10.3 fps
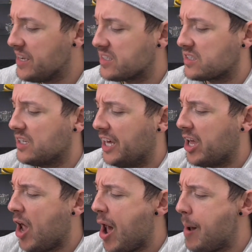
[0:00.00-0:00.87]
it's
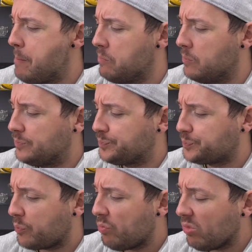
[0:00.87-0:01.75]
like,
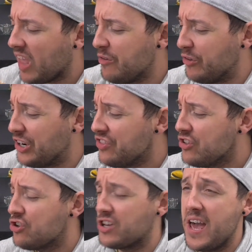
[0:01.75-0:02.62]
if you're in
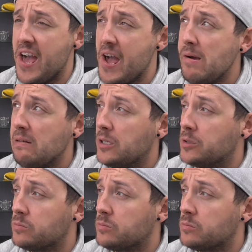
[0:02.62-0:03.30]
the UK,